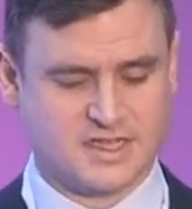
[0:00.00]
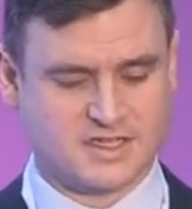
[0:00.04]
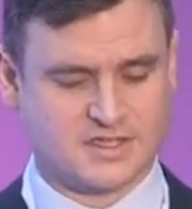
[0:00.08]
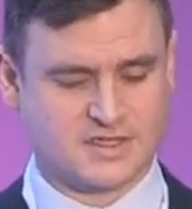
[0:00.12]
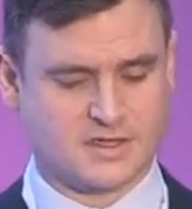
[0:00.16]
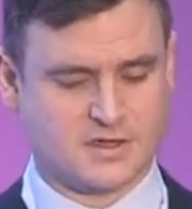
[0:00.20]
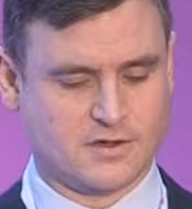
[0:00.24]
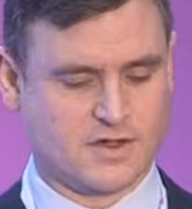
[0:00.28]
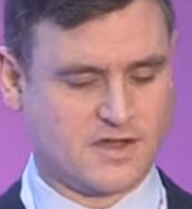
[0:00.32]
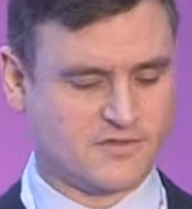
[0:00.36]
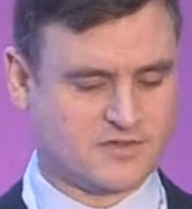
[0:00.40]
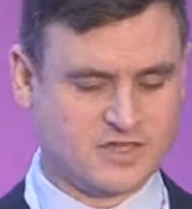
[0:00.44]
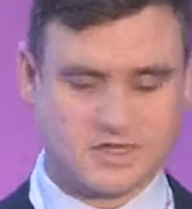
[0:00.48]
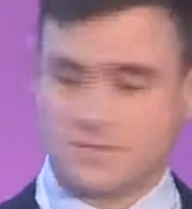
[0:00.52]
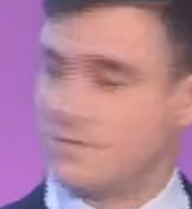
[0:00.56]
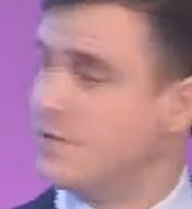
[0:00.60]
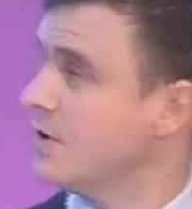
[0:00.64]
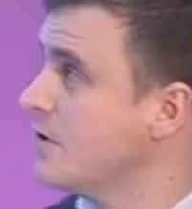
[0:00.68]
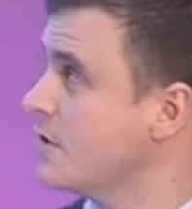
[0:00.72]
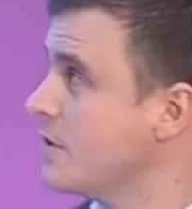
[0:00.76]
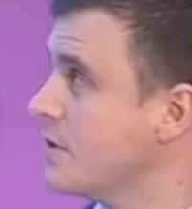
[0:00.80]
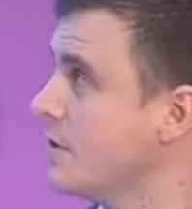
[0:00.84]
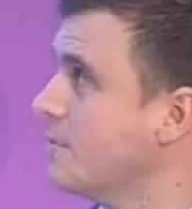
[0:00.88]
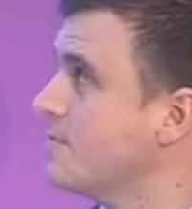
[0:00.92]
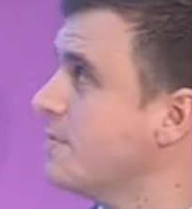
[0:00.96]
So I've just
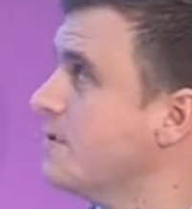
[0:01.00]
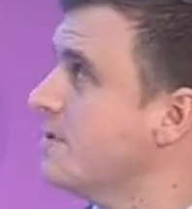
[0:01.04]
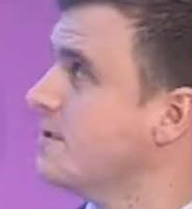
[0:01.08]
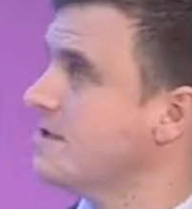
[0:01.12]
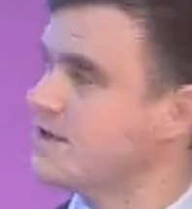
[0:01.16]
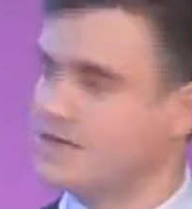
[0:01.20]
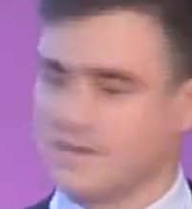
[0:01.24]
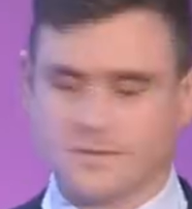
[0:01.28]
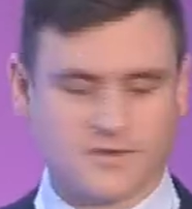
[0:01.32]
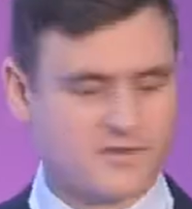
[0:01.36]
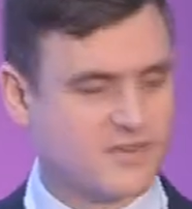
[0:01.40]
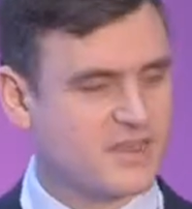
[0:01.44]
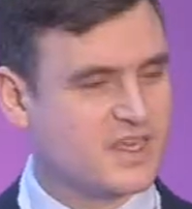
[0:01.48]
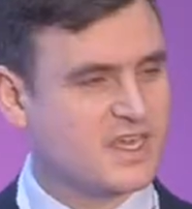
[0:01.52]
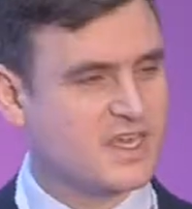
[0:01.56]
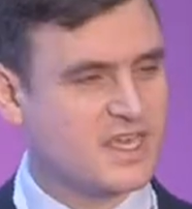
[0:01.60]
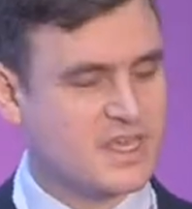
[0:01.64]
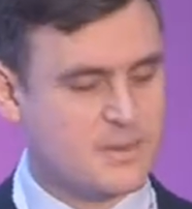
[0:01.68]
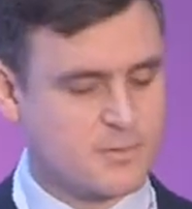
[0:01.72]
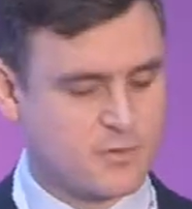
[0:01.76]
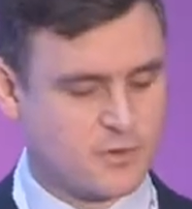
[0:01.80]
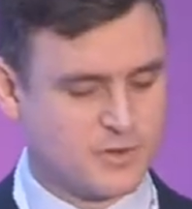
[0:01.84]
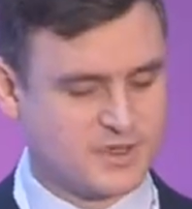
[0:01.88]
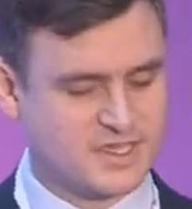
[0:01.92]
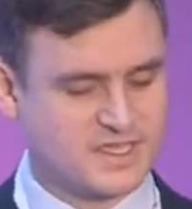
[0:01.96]
put up some of the
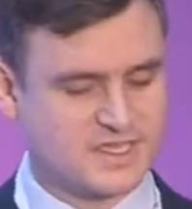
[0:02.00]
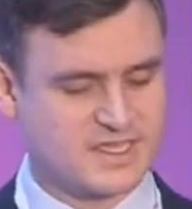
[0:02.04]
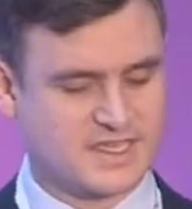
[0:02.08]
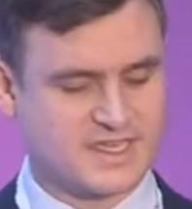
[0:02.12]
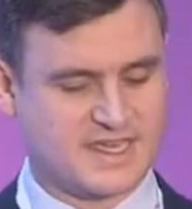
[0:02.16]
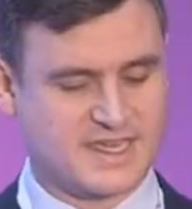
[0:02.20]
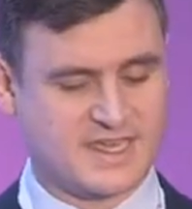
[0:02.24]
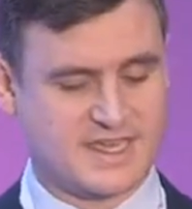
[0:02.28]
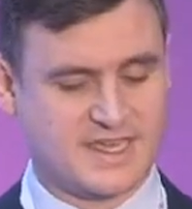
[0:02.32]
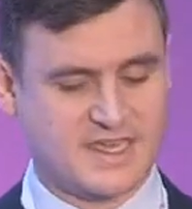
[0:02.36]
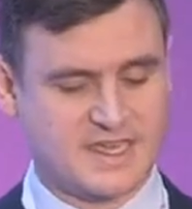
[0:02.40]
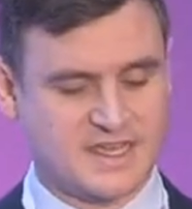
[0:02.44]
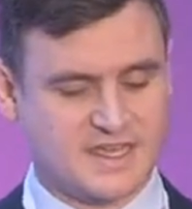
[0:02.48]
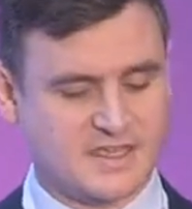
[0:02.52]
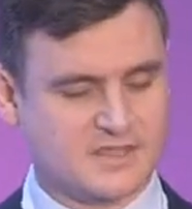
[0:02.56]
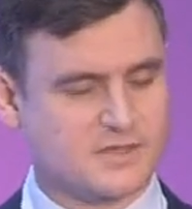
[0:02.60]
key points there.